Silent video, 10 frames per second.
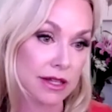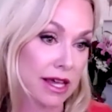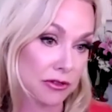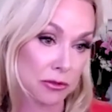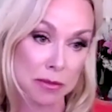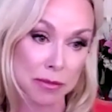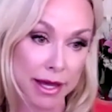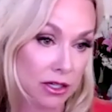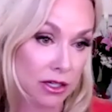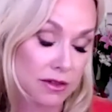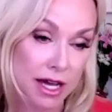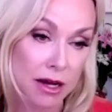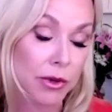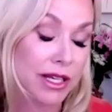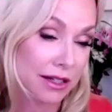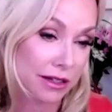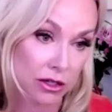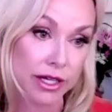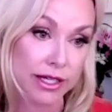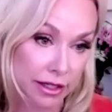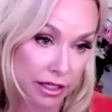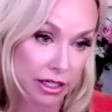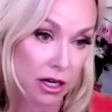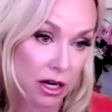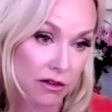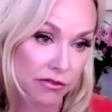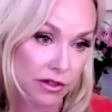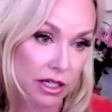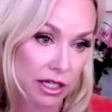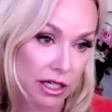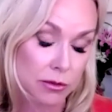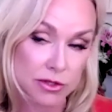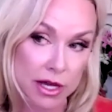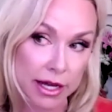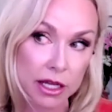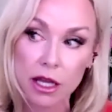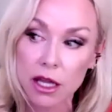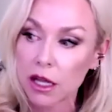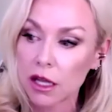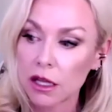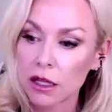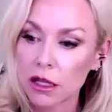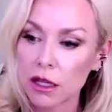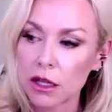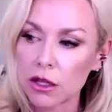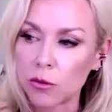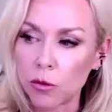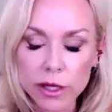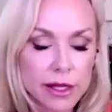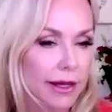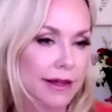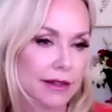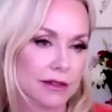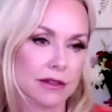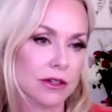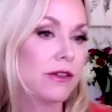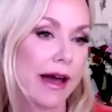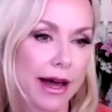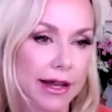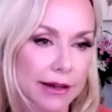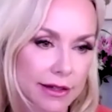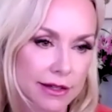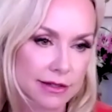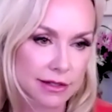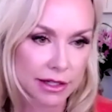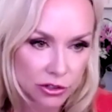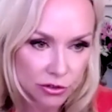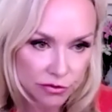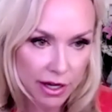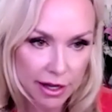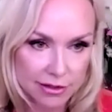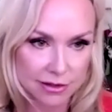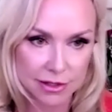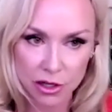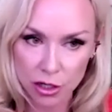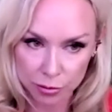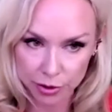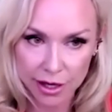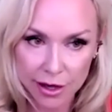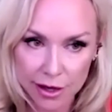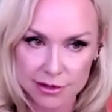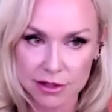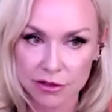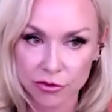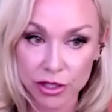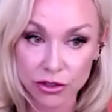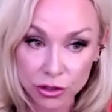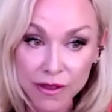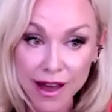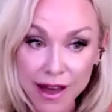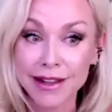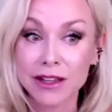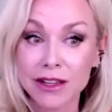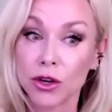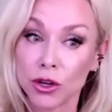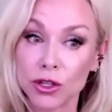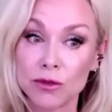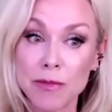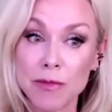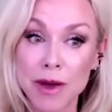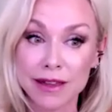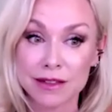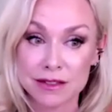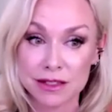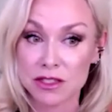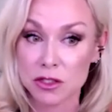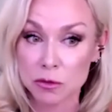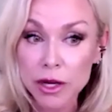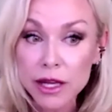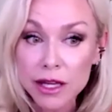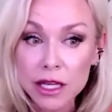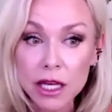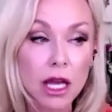gives me pain all the time. We need to go ahead and cut it off. And he was like, we can't do that. He said, you've got CRPS. And if we do that, it could make the disease spread,